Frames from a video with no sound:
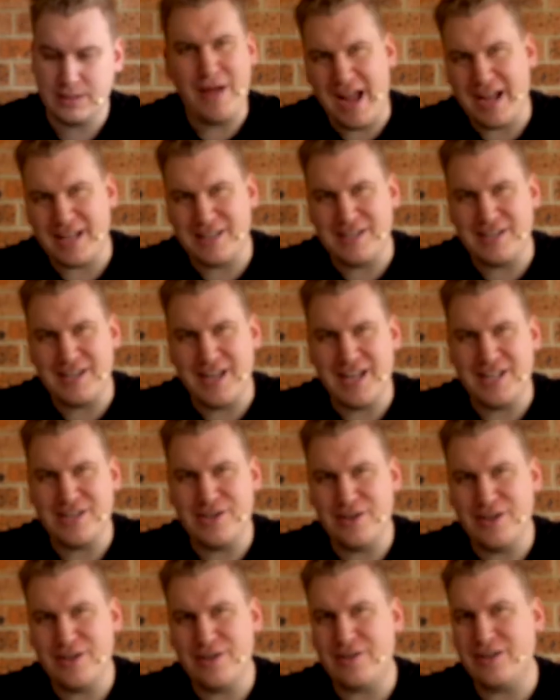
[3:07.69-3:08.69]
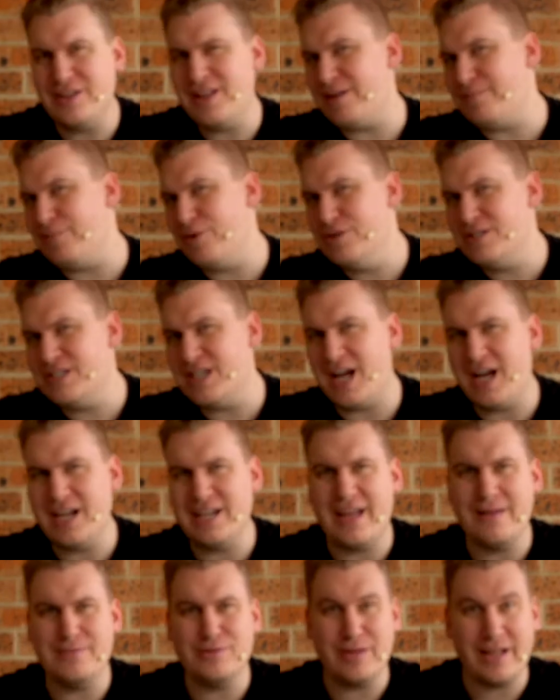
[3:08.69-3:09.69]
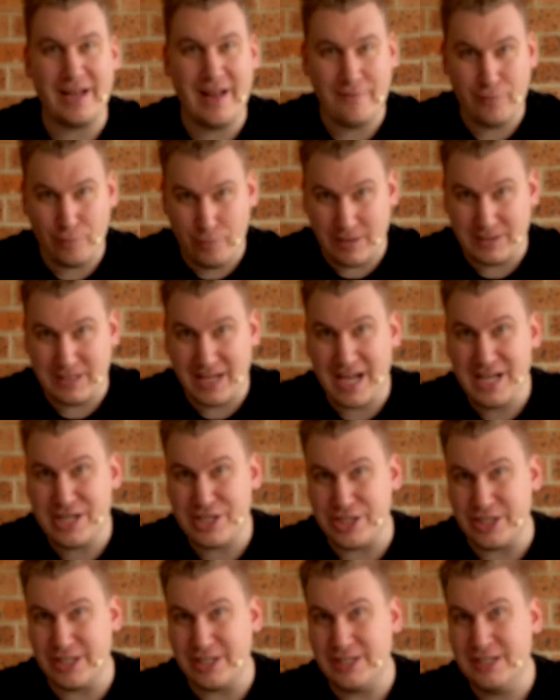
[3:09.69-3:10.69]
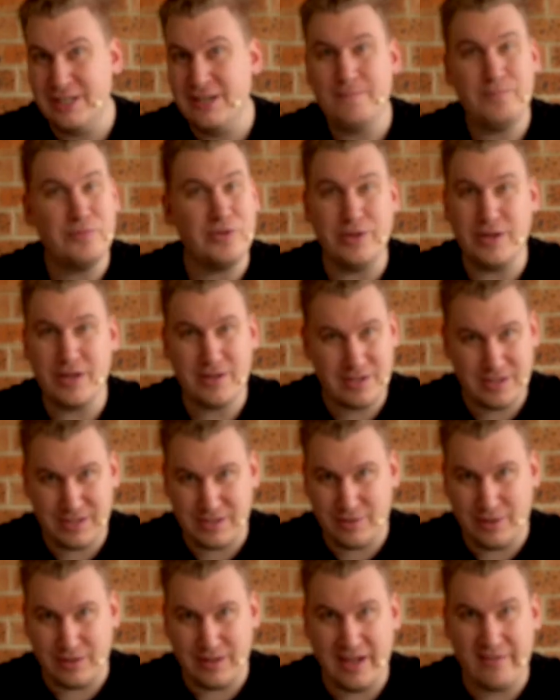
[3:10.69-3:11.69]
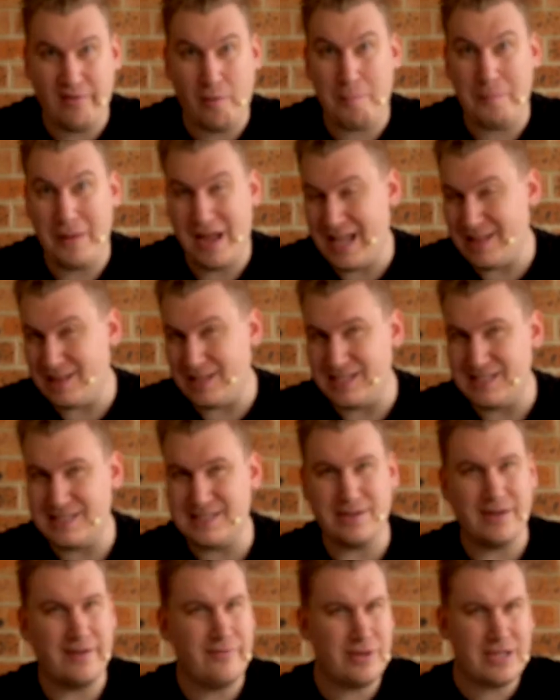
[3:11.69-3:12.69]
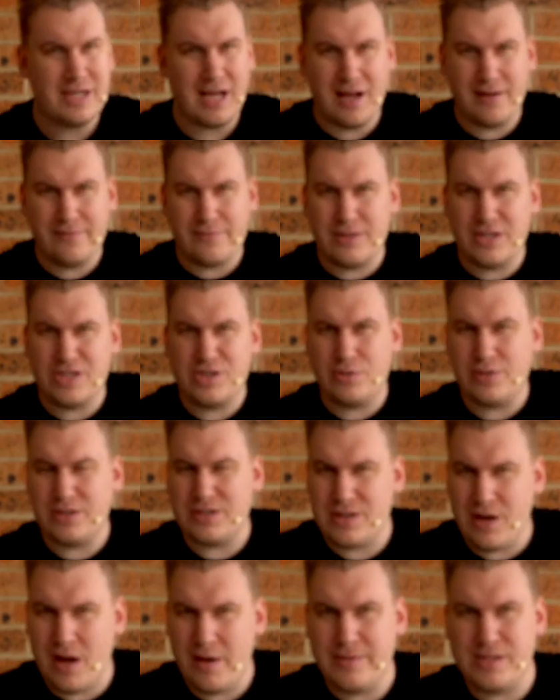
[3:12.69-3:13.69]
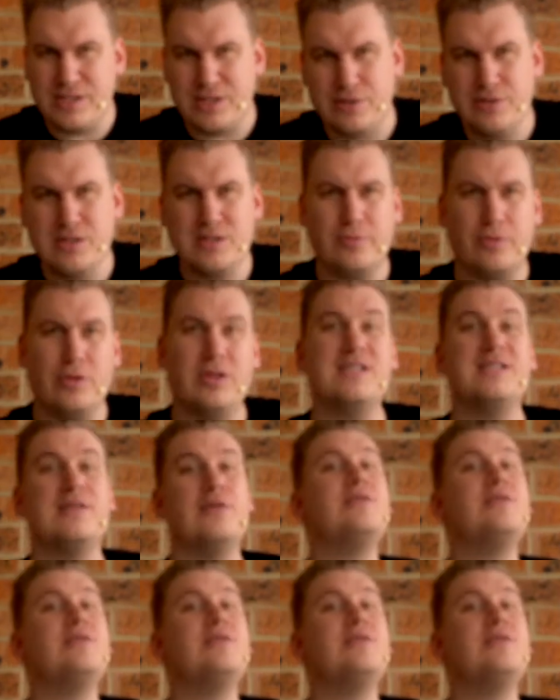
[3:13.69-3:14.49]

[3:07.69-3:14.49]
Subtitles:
Back in the day in Yu-Gi-Oh!, unlike most card games where they have a rotation, Yu-Gi-Oh! Does not. They have a ban list. So every card from the dawn of time is usable as long